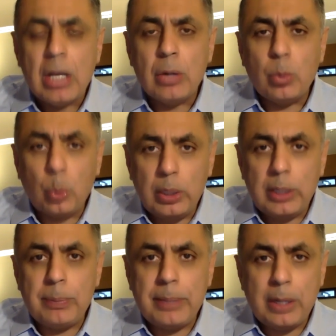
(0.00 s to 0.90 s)
Would
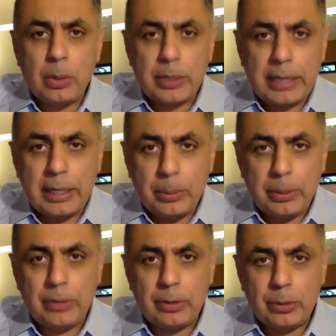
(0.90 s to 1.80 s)
it be okay
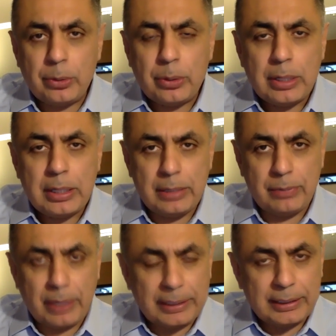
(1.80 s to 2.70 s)
with you if
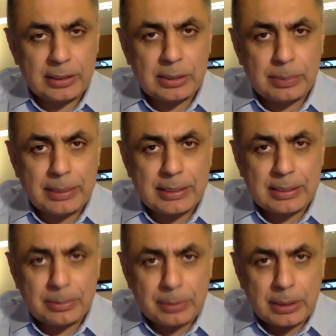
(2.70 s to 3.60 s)
I can spend
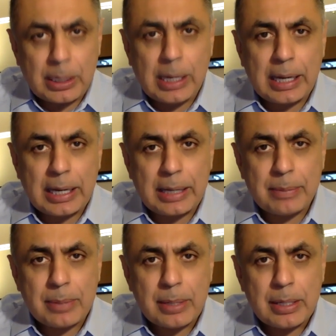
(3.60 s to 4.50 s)
some
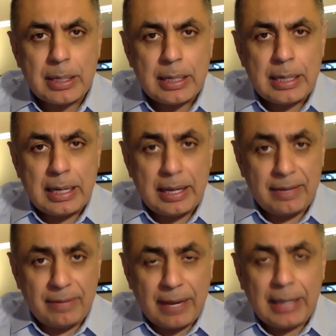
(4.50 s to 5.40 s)
time,
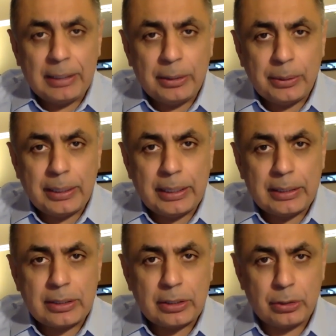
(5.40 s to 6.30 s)

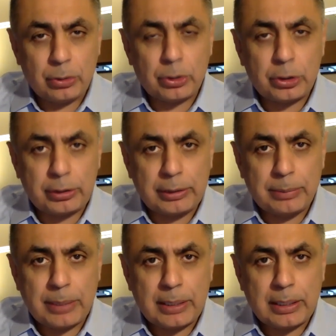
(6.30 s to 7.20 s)
evaluate your
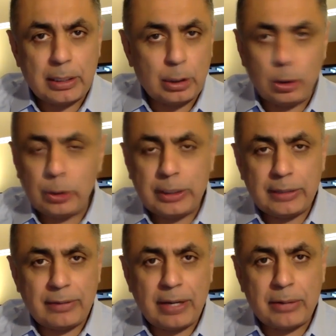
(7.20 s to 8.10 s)
treatment, look
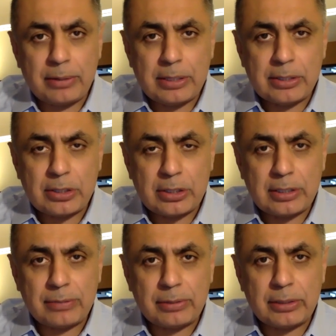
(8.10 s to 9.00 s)
at various
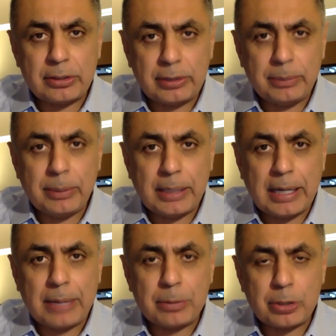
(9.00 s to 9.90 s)
different treatment
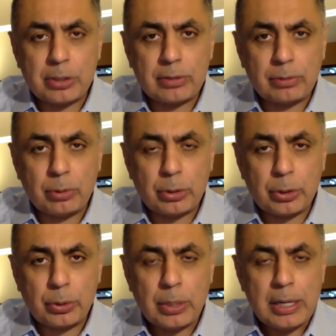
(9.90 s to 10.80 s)
options for
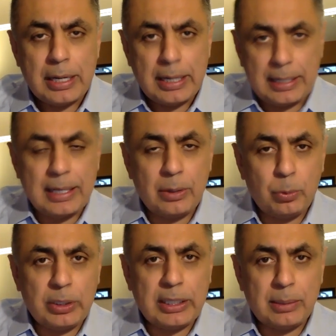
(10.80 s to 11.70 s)
you, and then
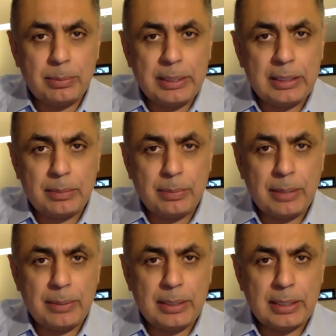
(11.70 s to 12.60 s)
we can meet
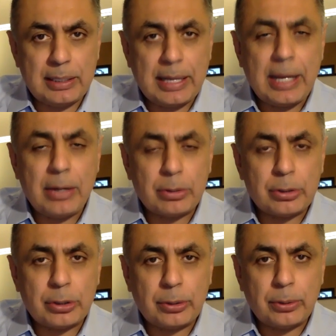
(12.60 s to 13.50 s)
maybe in a day or
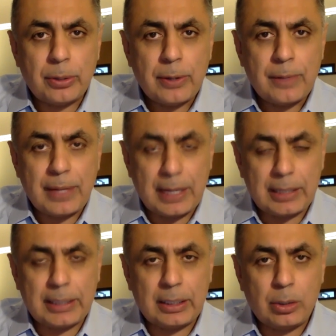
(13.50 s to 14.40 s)
two, and I
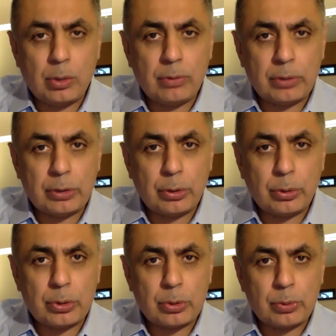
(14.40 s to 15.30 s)
can go over
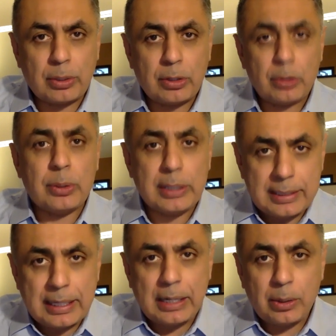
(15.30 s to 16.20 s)
those with you?
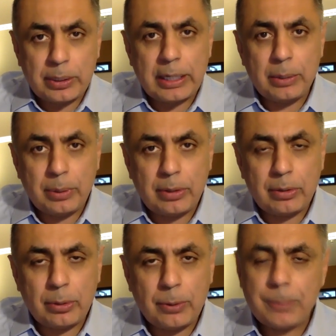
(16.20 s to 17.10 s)
Is that okay with
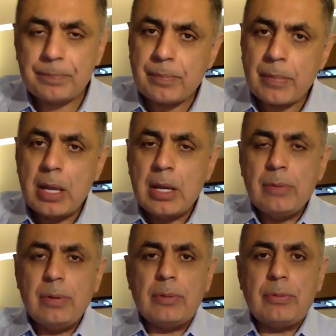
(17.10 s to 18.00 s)
you?
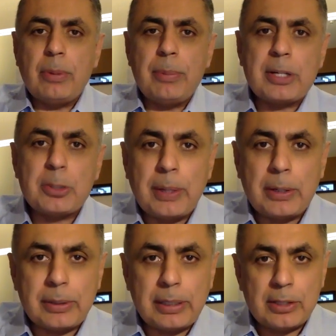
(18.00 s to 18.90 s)
Well, from
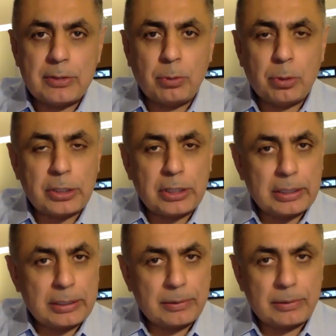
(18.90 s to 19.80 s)
experience,
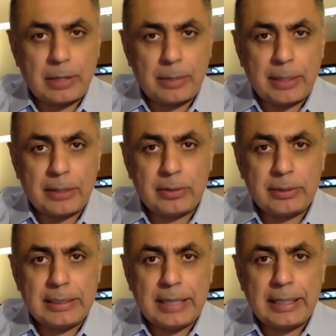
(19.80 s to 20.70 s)
working about
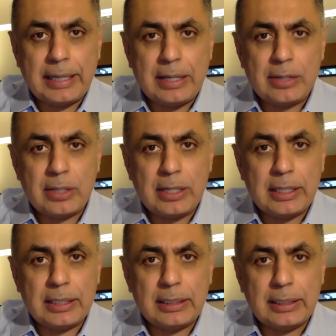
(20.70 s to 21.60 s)
3 decades
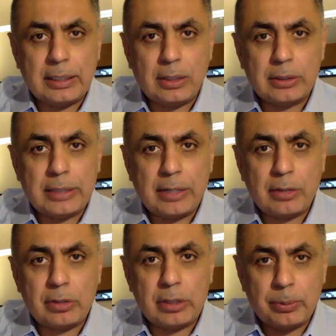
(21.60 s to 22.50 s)
in clinical
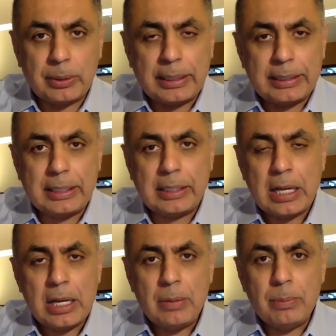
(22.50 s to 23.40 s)
dentistry, where I did
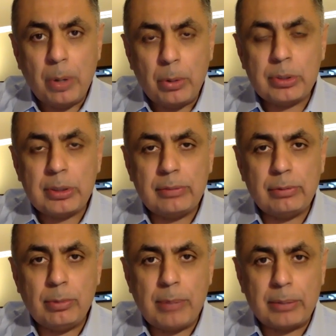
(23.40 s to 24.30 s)
mostly
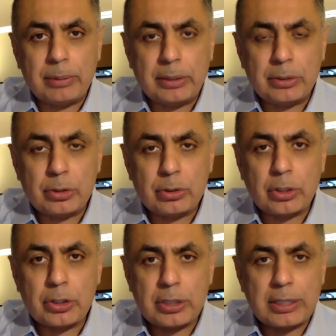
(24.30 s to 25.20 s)
full mouth
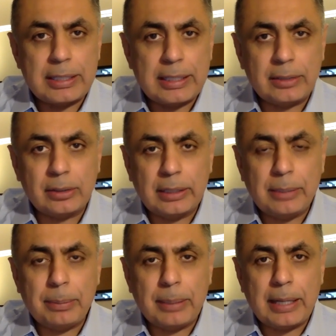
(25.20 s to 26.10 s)
reconstruction and dental
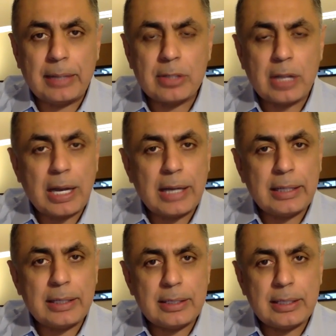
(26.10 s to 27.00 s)
implants, I
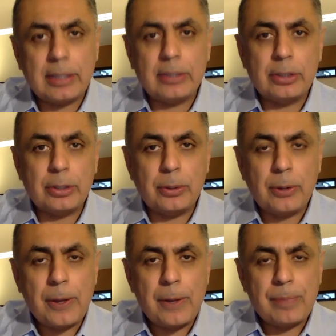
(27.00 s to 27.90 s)
can tell you
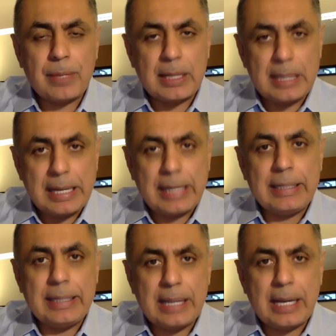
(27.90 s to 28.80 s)
that
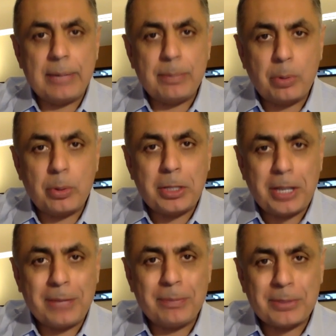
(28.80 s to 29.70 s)

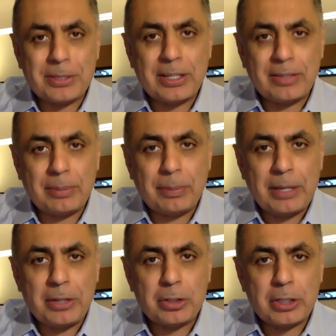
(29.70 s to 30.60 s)
99.9% of the
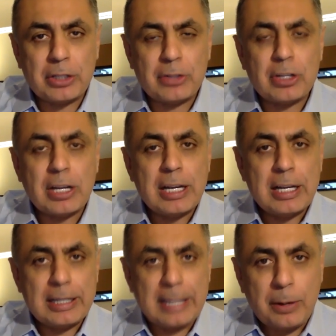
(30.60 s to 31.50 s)
patients,
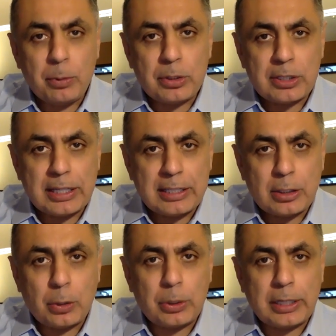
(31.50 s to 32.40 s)
they would say it's
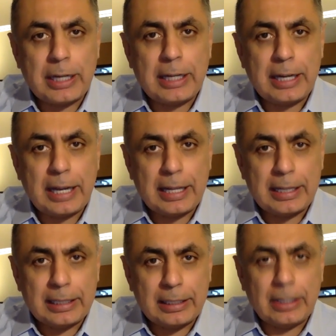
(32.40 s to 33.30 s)
okay and
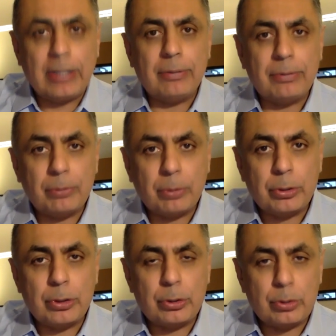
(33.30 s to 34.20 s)
love for
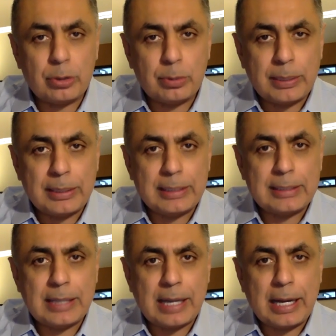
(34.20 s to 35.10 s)
you to spend the
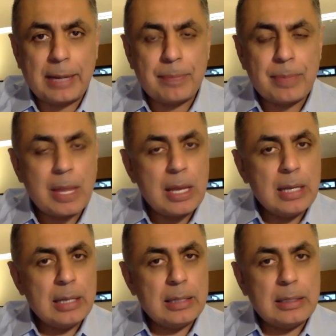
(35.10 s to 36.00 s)
time.
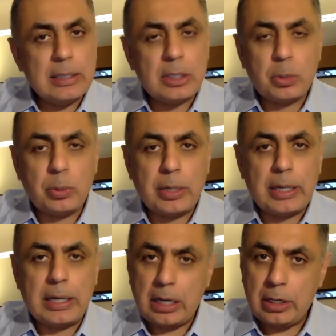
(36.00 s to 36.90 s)
This
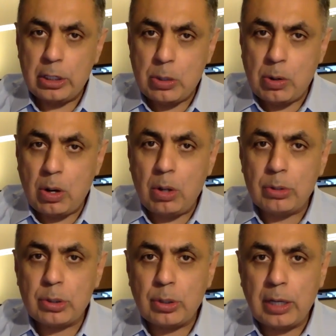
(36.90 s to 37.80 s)
way, you
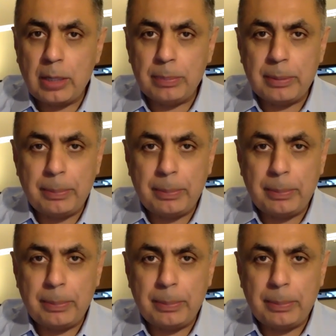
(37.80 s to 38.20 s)
also help the